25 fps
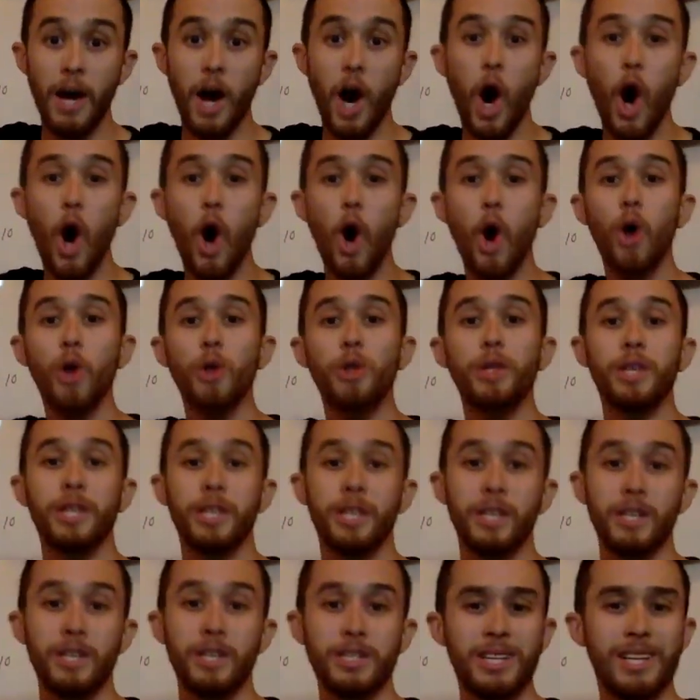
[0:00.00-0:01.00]
all the
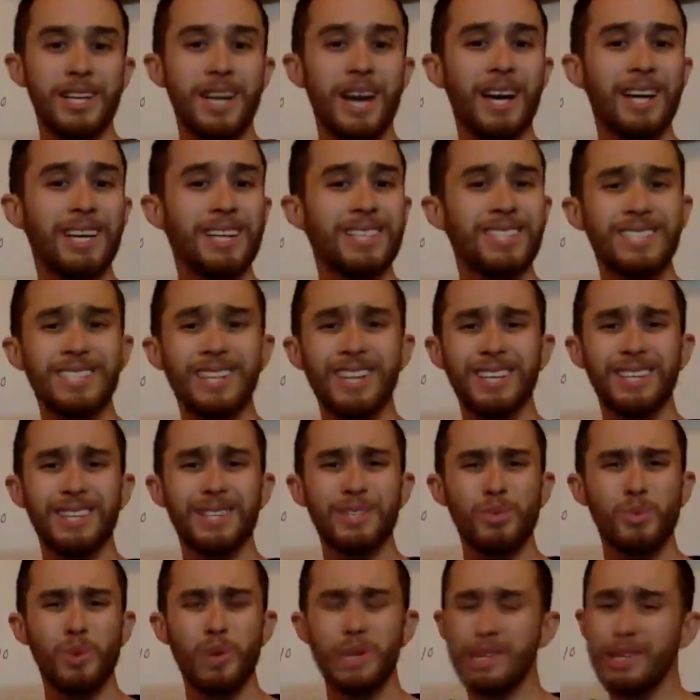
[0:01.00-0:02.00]
years and not get stuck in
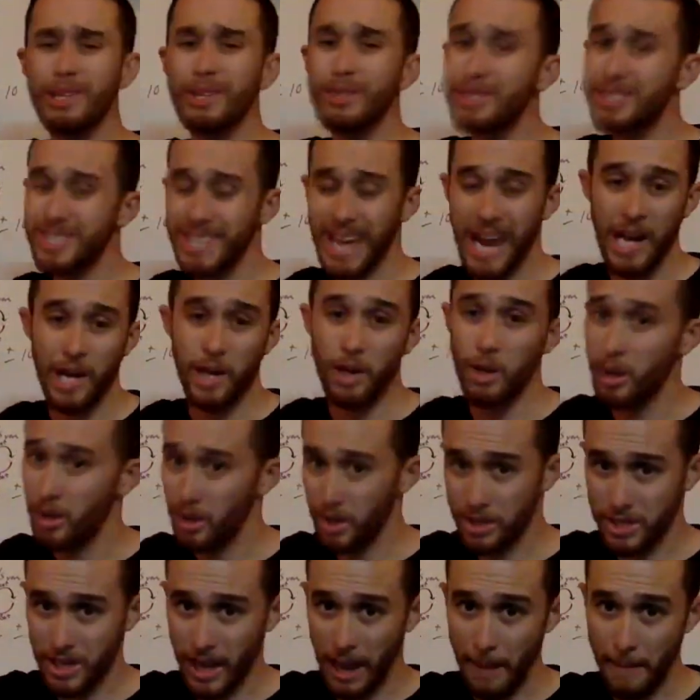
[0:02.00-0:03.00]
this weird little cycle all
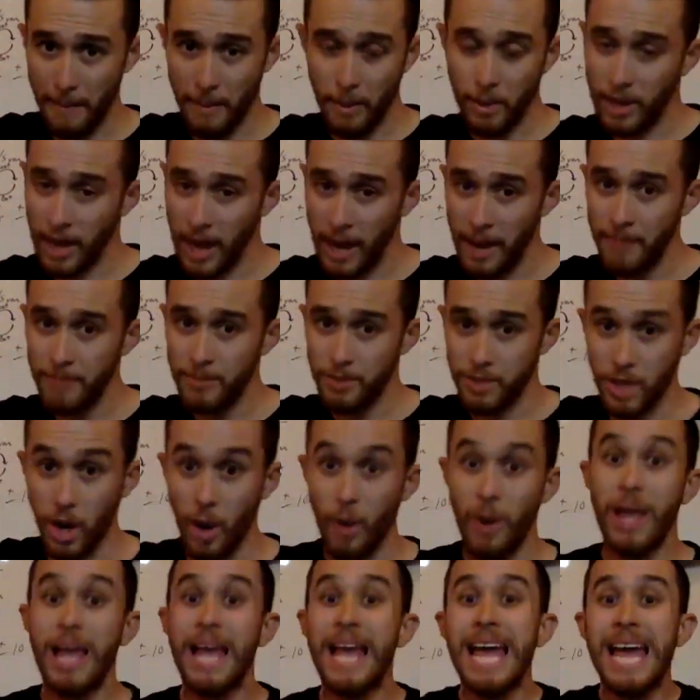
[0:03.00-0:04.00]
the time, okay? So
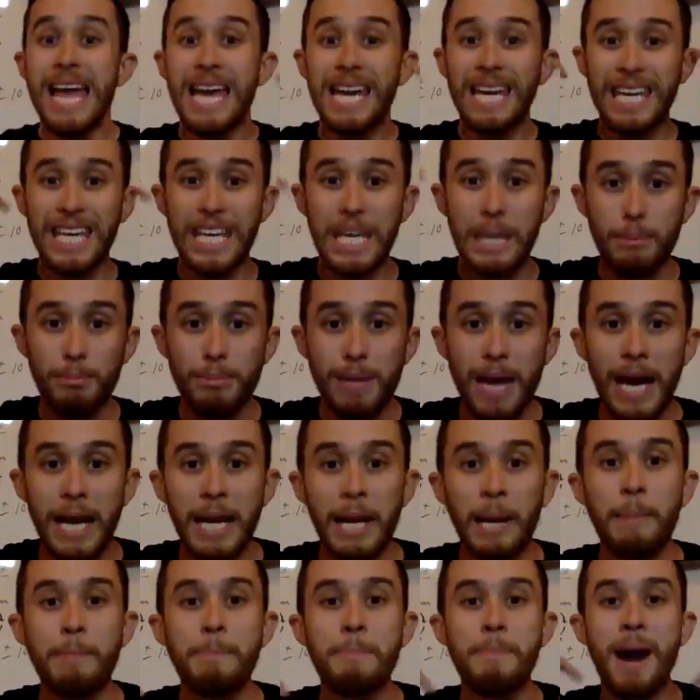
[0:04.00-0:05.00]
keep that
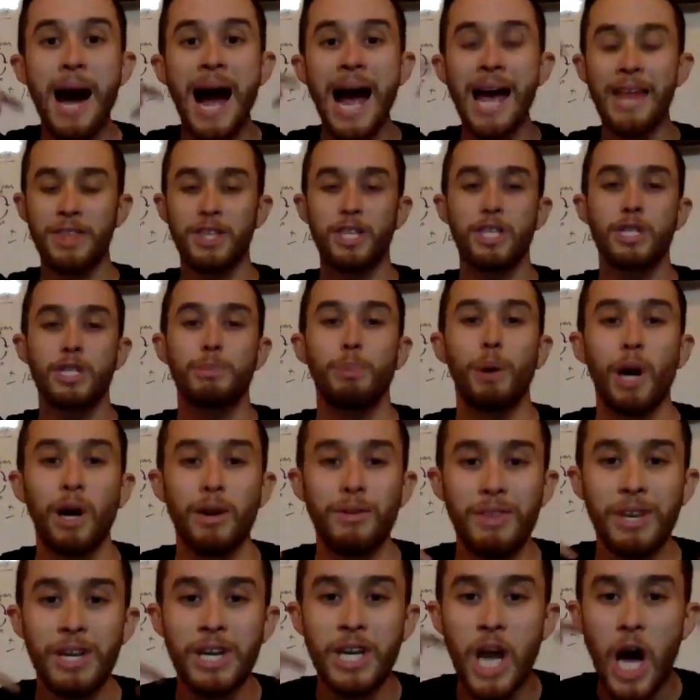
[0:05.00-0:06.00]
in mind. This is part of
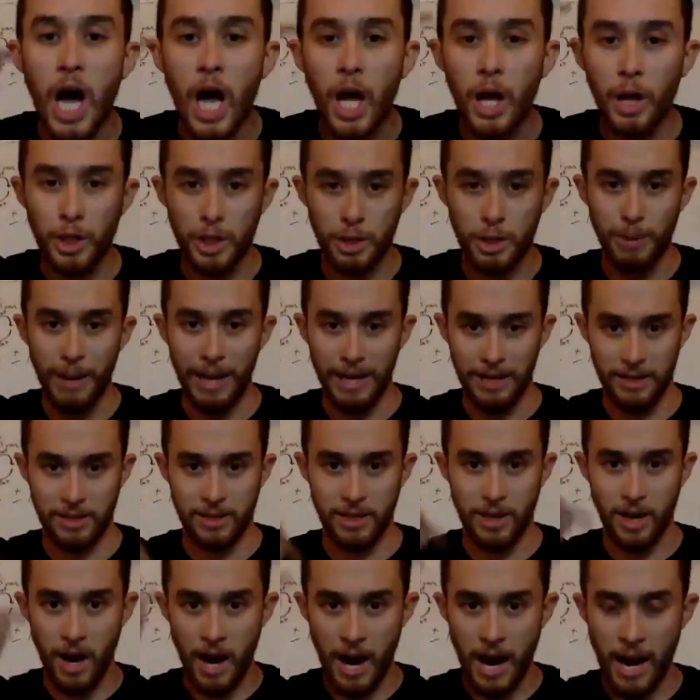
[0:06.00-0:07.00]
the knowledge base,
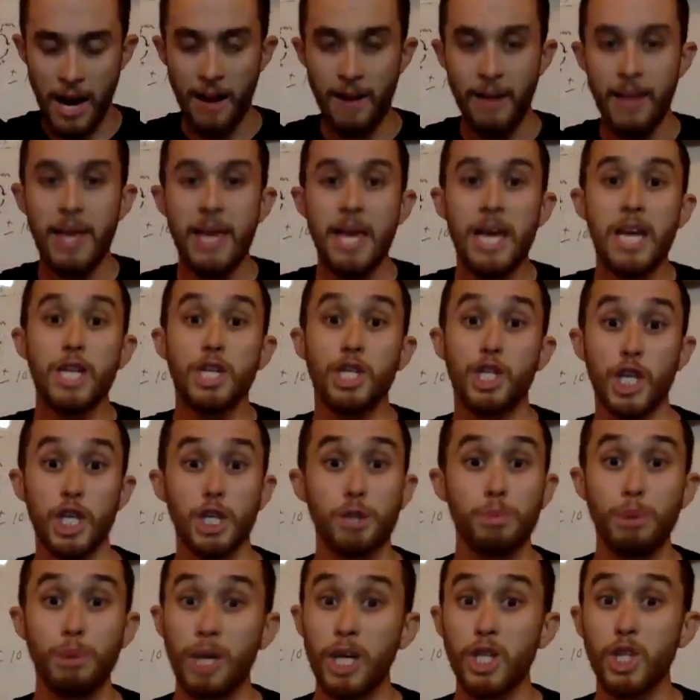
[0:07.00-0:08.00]
all right?
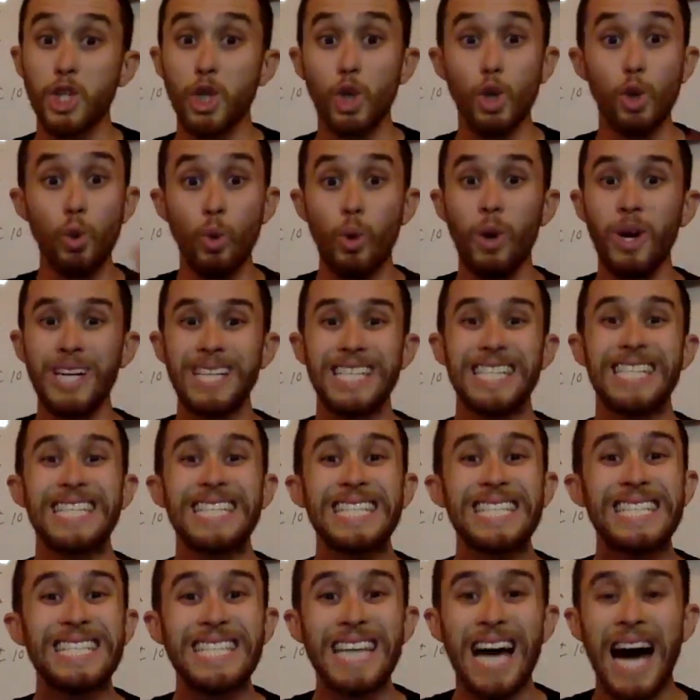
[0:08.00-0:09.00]
Just because you weren't
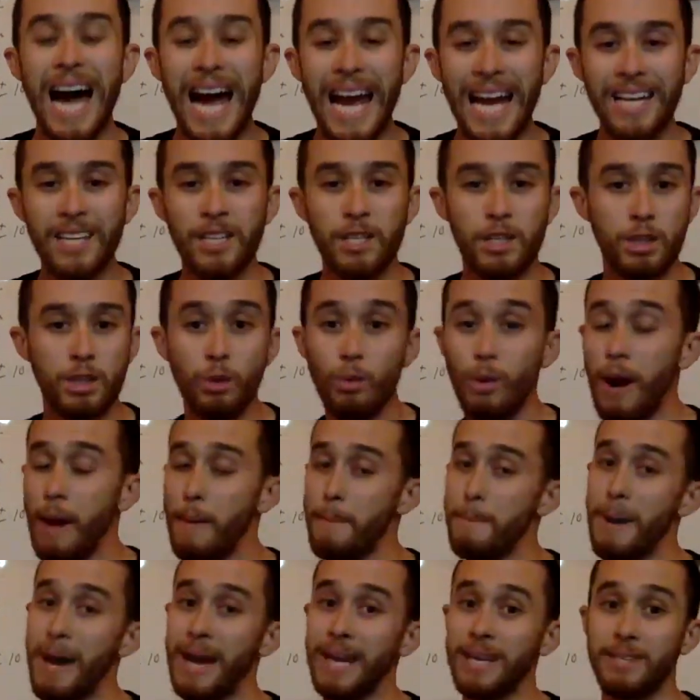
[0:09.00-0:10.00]
designed to
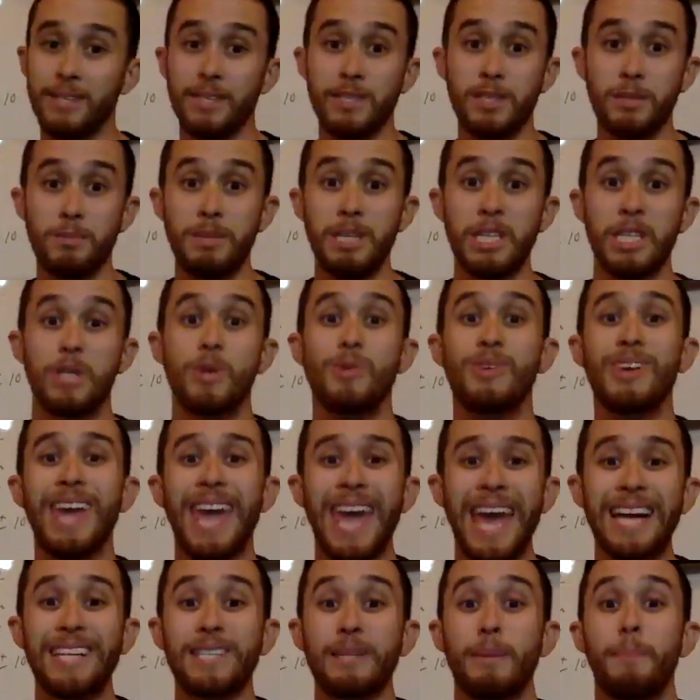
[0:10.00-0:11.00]
ride bikes doesn't mean you
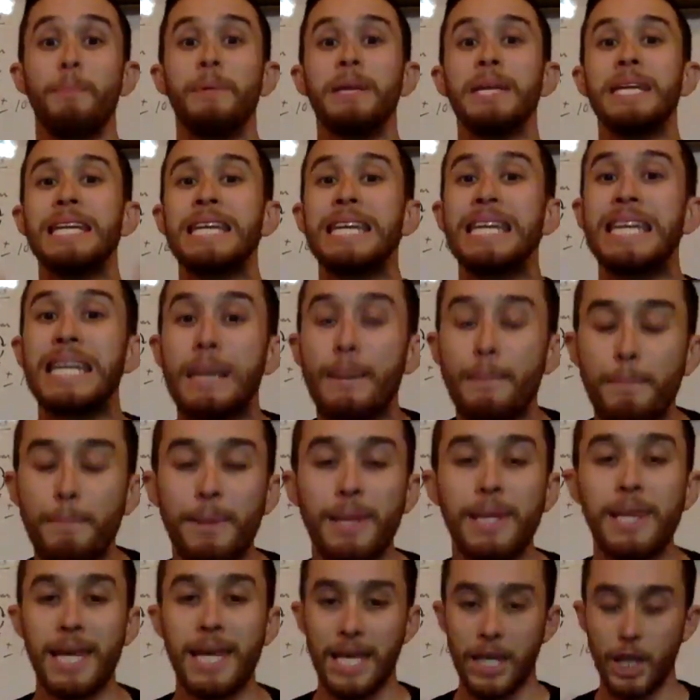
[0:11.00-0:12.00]
can't
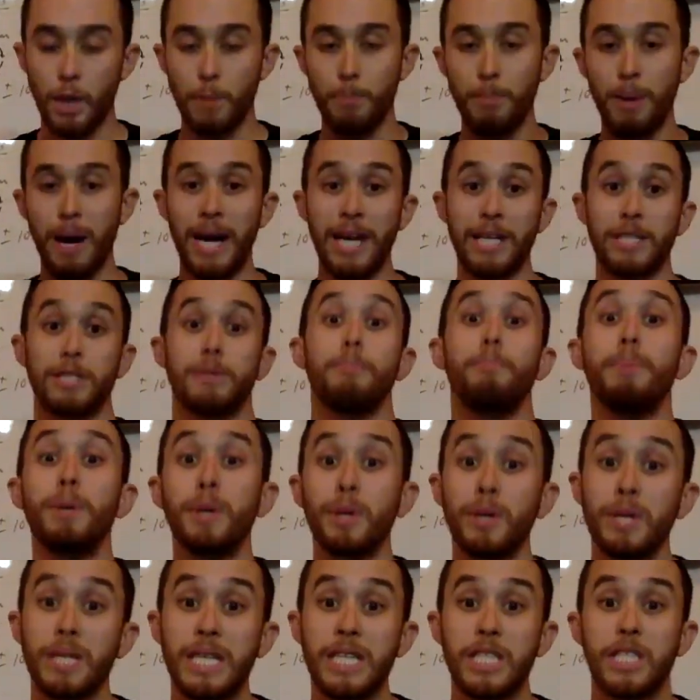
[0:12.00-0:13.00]
manipulate your body's
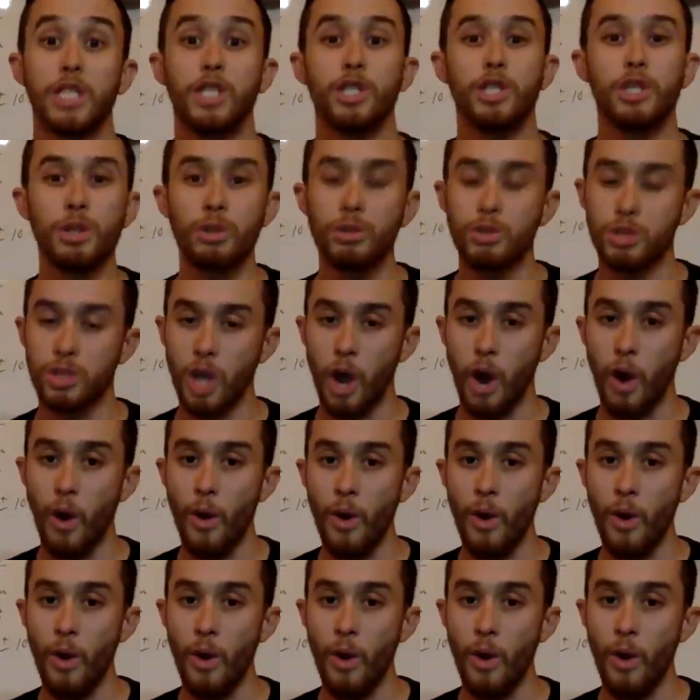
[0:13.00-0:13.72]
ability to do so.